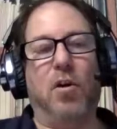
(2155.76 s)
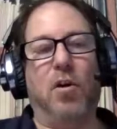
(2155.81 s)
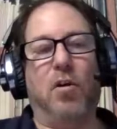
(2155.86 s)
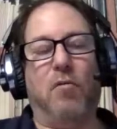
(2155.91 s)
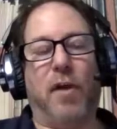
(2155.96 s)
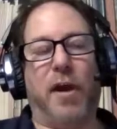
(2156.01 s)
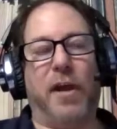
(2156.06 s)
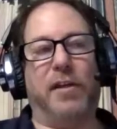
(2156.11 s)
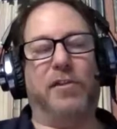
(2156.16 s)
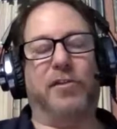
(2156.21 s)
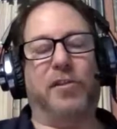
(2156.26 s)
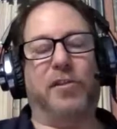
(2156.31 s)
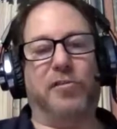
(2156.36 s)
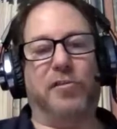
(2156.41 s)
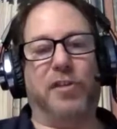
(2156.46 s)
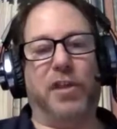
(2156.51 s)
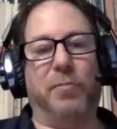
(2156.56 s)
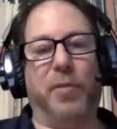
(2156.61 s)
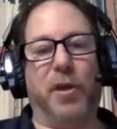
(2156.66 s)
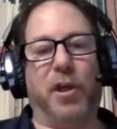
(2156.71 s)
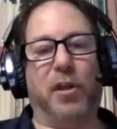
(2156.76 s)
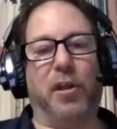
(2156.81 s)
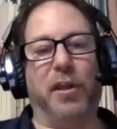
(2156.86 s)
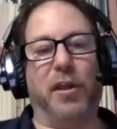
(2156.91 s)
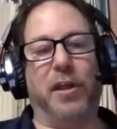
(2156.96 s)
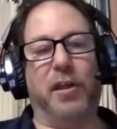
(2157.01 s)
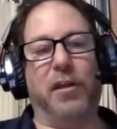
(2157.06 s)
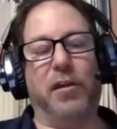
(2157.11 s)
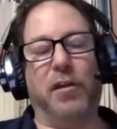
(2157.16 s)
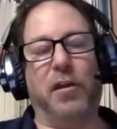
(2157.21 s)
Right. So
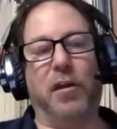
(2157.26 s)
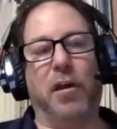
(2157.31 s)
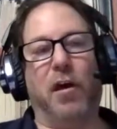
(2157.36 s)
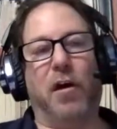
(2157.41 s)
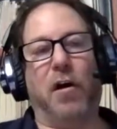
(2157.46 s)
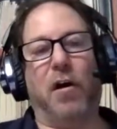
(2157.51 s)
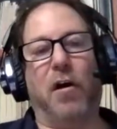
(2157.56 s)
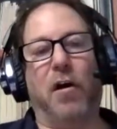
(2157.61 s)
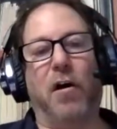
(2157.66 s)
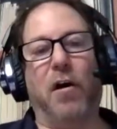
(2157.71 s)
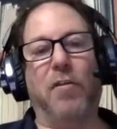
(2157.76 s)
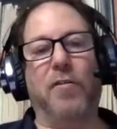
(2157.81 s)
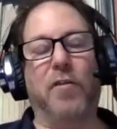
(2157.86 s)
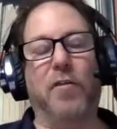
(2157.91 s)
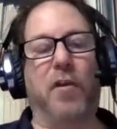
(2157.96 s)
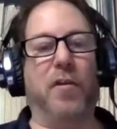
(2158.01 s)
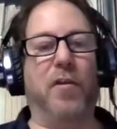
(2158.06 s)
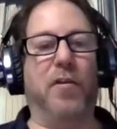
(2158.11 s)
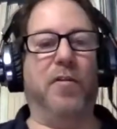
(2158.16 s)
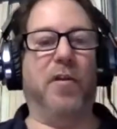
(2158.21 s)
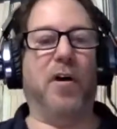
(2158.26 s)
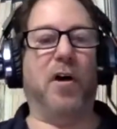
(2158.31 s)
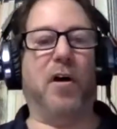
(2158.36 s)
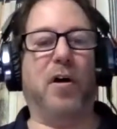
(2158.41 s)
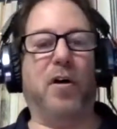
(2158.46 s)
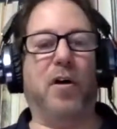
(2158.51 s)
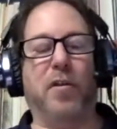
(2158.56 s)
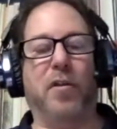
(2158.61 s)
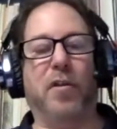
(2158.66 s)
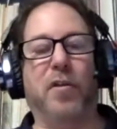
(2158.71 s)
typically on the
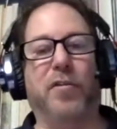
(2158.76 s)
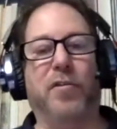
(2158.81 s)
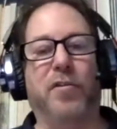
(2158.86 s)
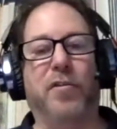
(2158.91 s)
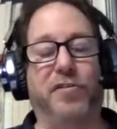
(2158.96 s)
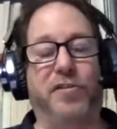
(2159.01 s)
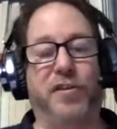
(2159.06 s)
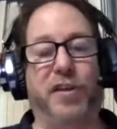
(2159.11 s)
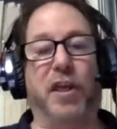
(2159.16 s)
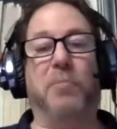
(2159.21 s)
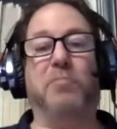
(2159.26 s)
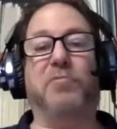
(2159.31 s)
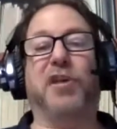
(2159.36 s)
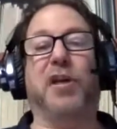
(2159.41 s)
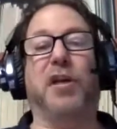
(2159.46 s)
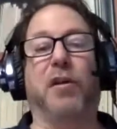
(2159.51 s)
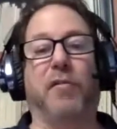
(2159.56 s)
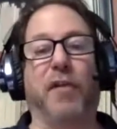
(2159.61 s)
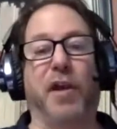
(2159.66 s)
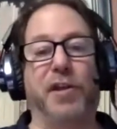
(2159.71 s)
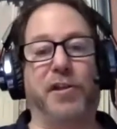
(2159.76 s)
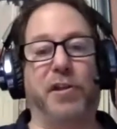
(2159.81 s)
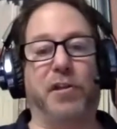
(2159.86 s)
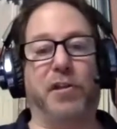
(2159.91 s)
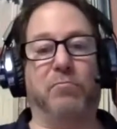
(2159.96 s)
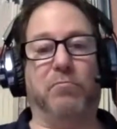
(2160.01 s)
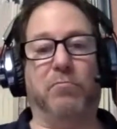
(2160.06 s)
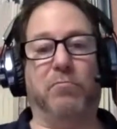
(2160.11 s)
team's iteration